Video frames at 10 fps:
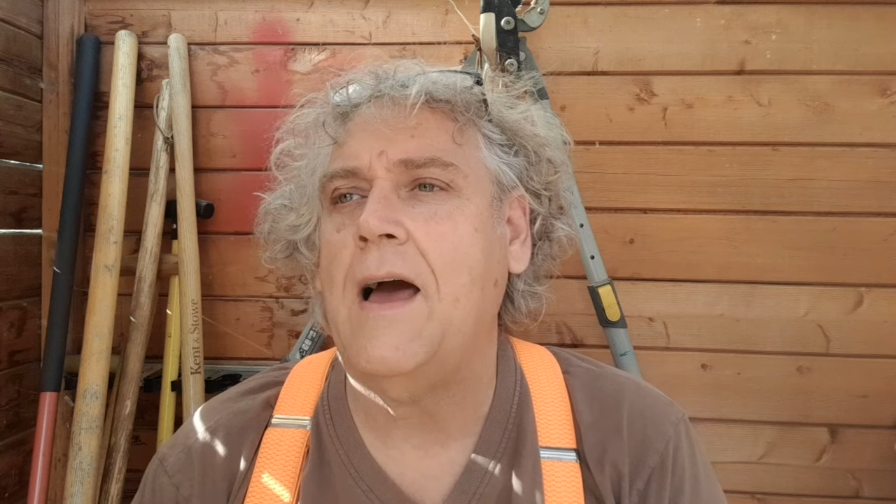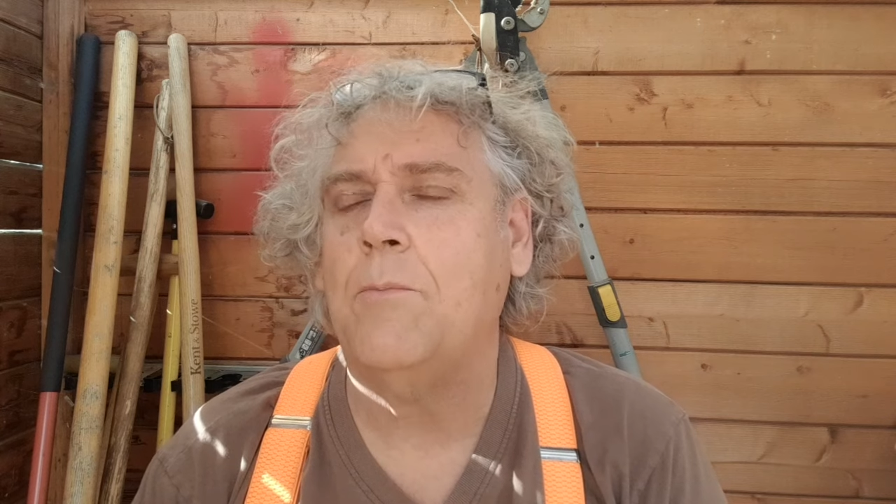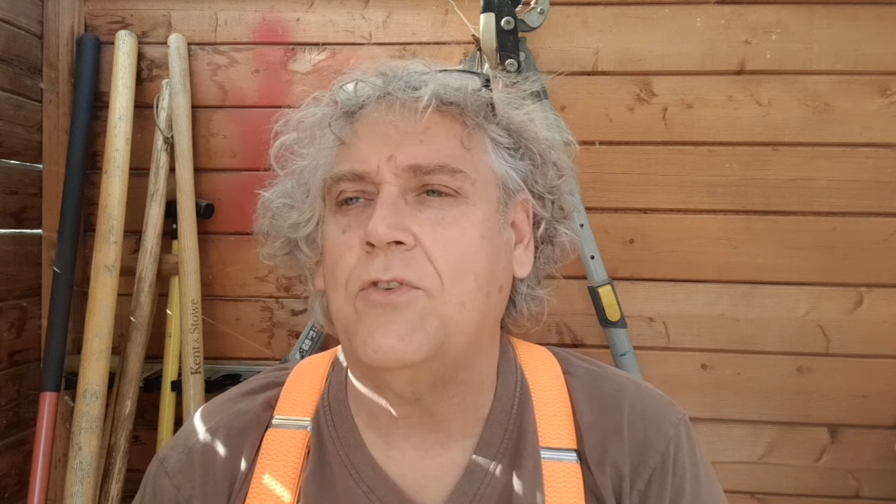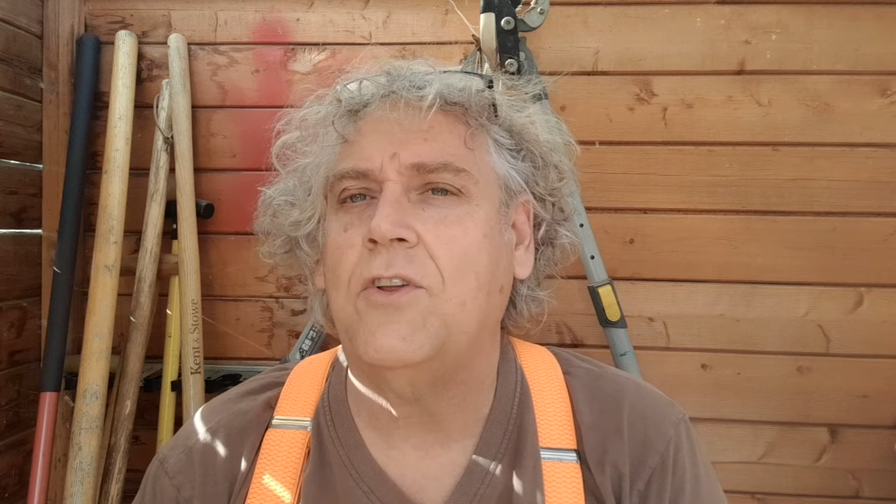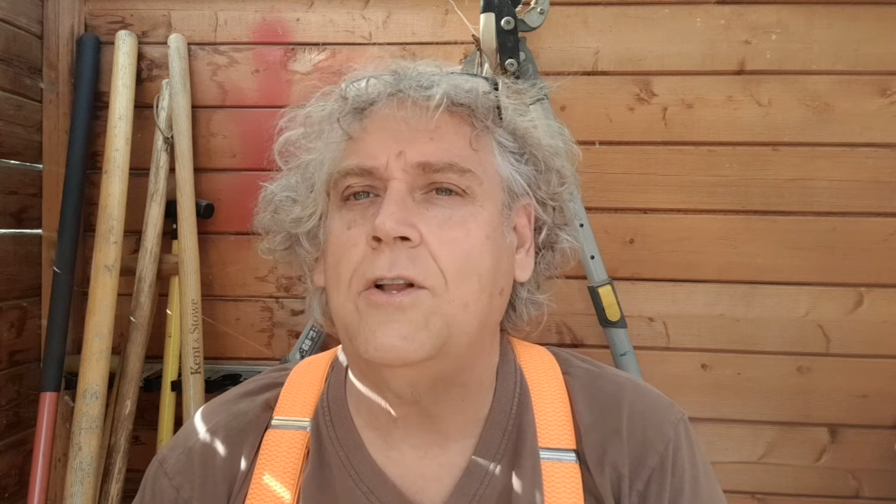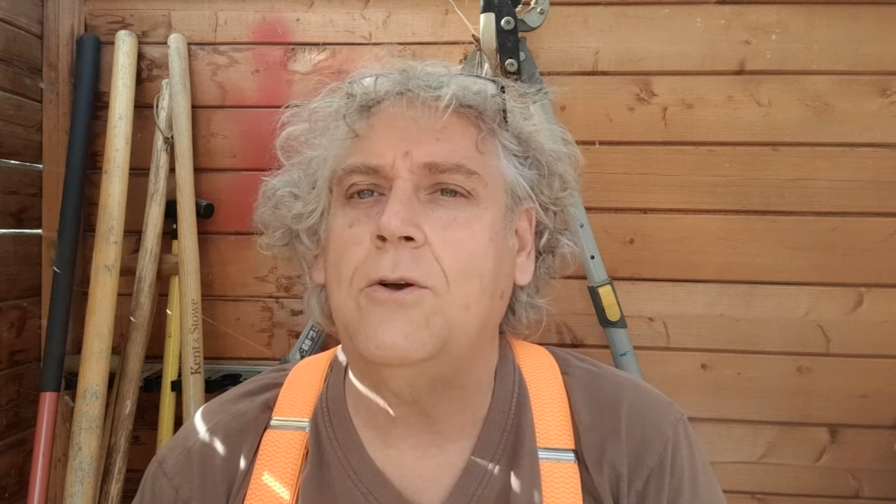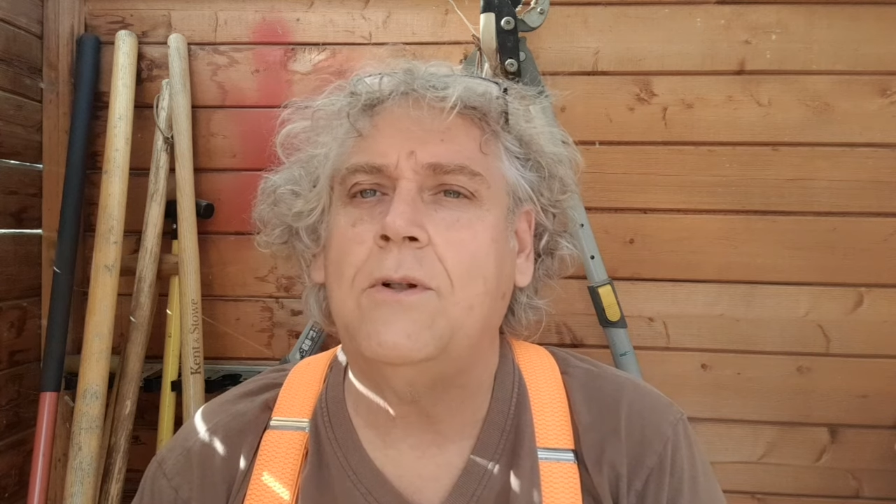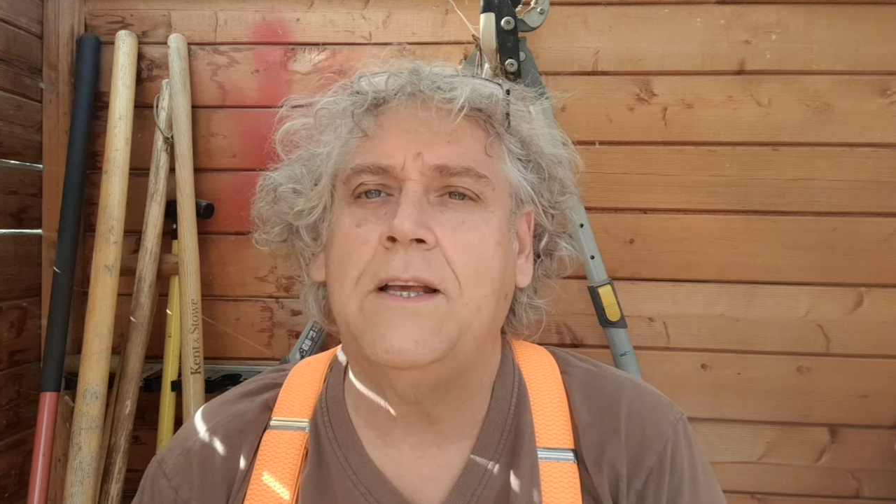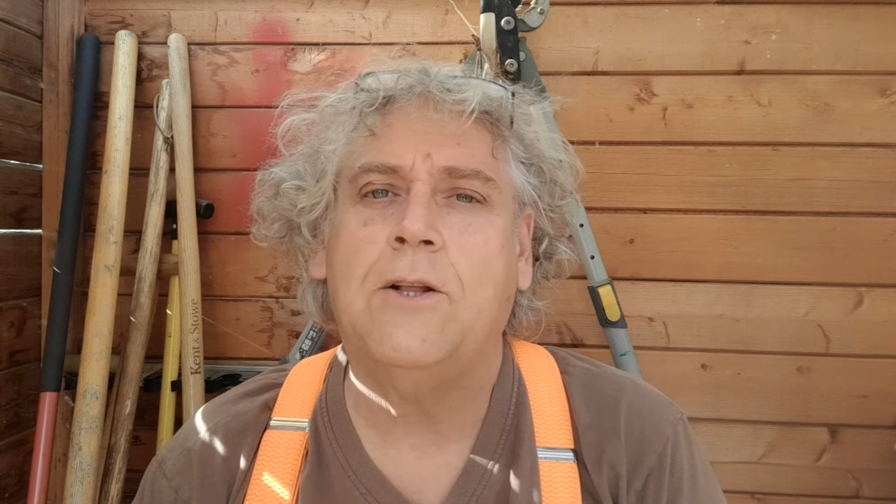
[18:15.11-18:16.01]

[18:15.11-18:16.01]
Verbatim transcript: absolutely